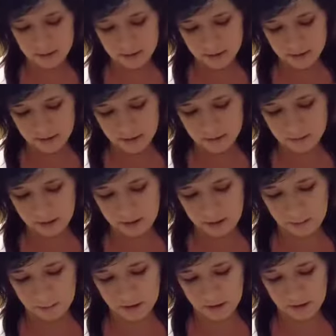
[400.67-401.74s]
This is what the
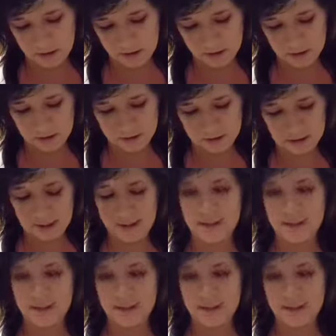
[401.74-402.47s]
product looks like.